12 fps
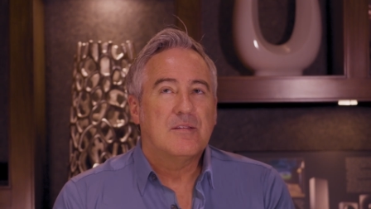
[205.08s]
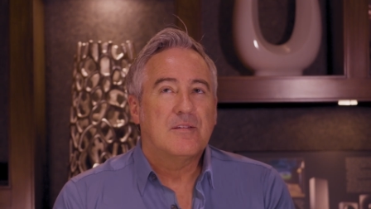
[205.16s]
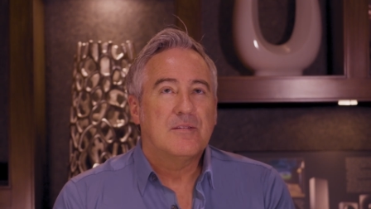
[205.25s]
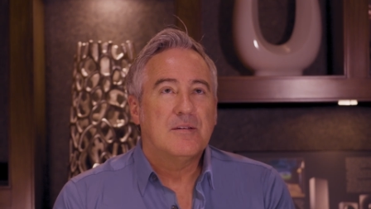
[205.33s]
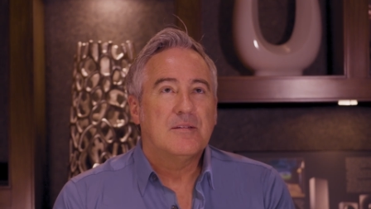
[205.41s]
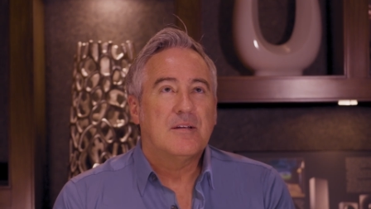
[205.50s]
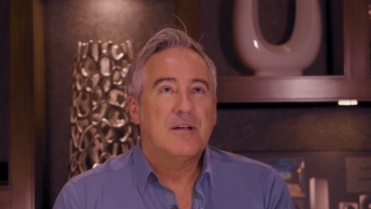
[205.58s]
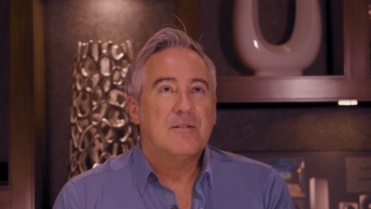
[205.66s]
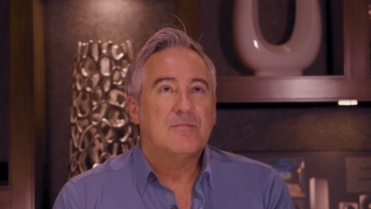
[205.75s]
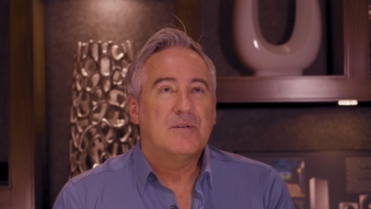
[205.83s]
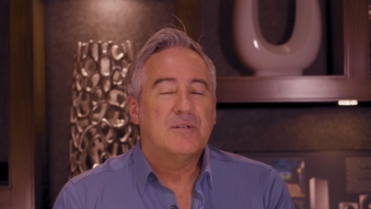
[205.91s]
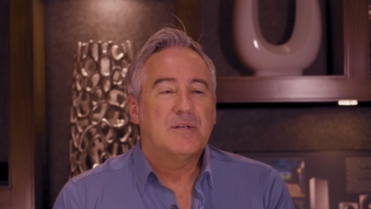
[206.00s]
The thing that I
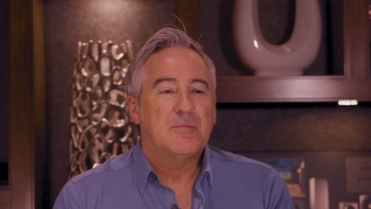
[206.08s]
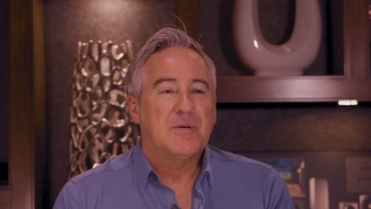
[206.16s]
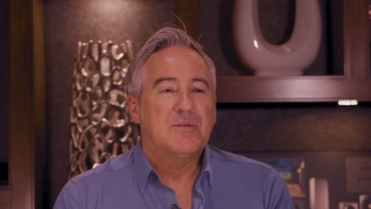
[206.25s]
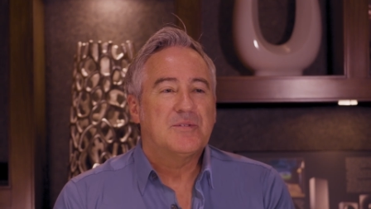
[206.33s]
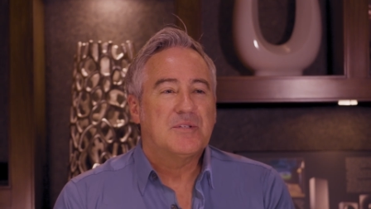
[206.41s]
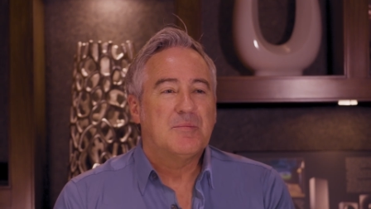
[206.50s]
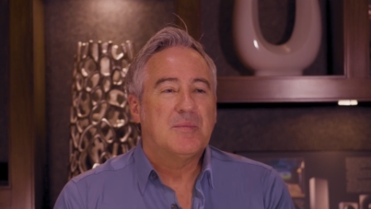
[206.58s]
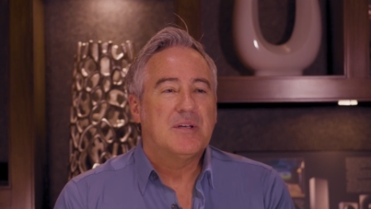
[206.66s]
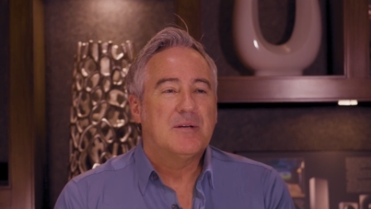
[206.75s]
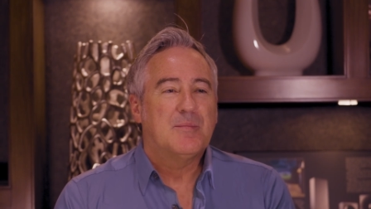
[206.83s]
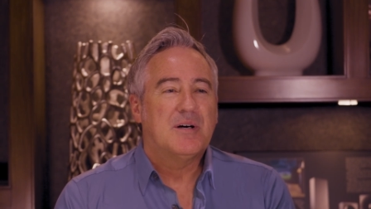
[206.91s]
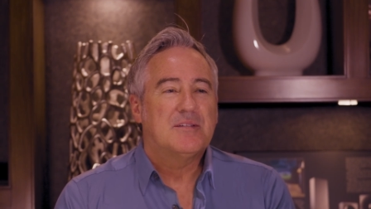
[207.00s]
really appeals to
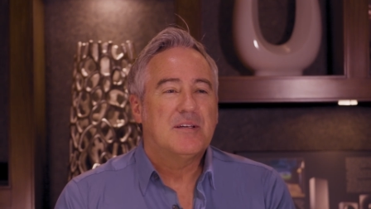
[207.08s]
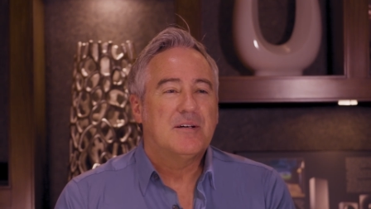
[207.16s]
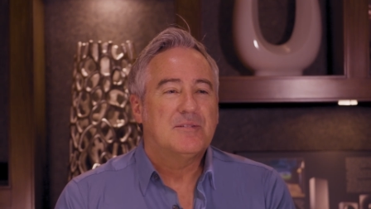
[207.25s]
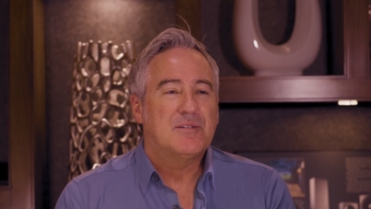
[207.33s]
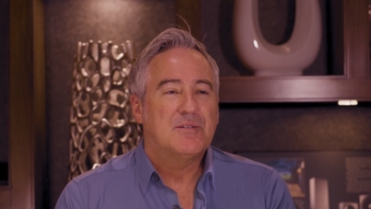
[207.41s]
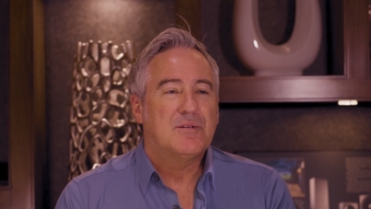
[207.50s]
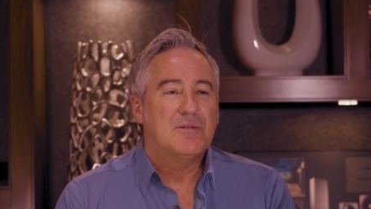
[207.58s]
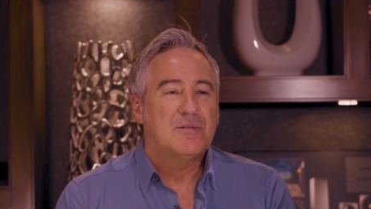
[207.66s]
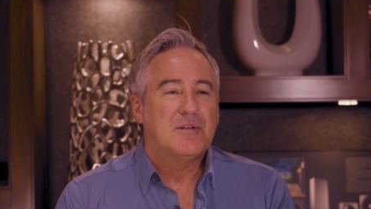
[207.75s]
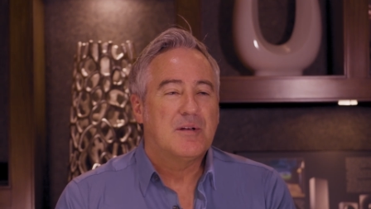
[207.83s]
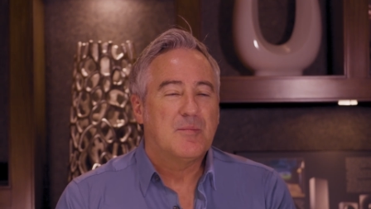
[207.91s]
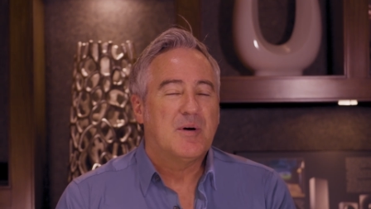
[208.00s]
me about the
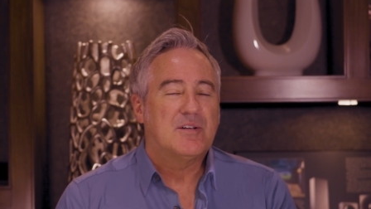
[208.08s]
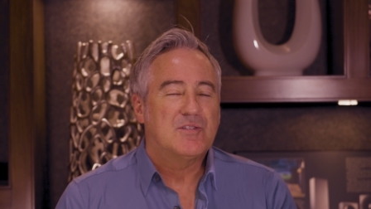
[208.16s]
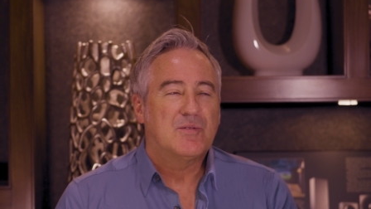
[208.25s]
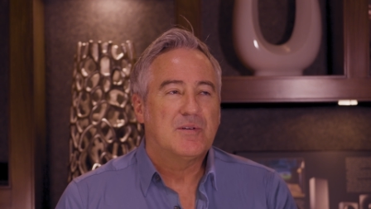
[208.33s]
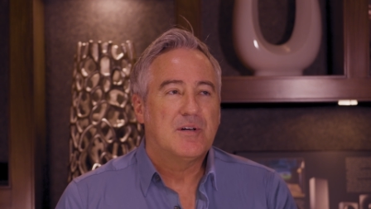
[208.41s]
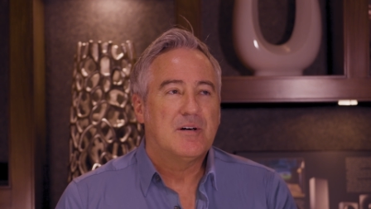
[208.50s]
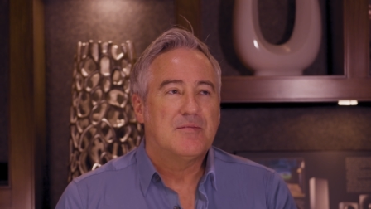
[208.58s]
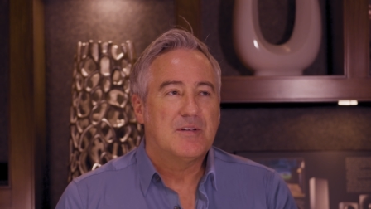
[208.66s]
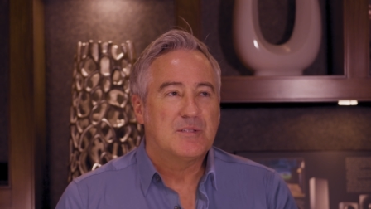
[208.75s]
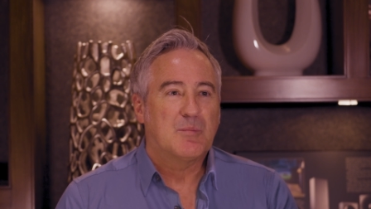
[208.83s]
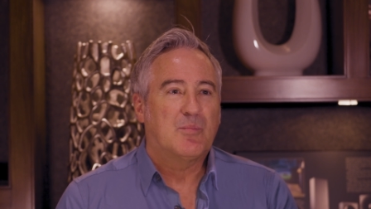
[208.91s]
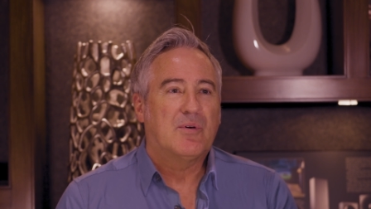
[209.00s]
altitude and about Trinnov
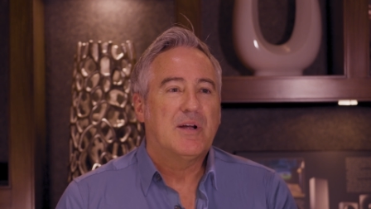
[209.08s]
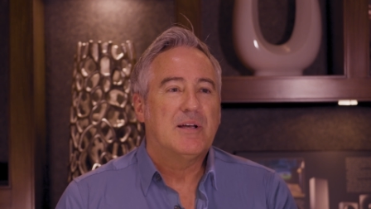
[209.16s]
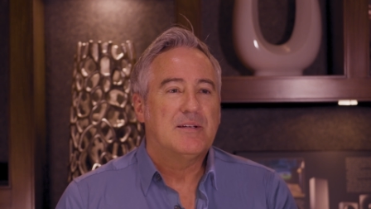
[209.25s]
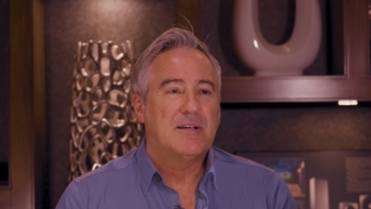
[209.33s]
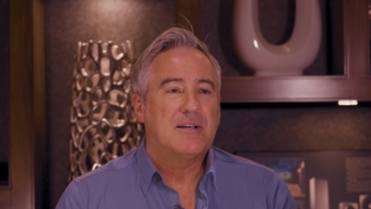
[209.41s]
as a brand,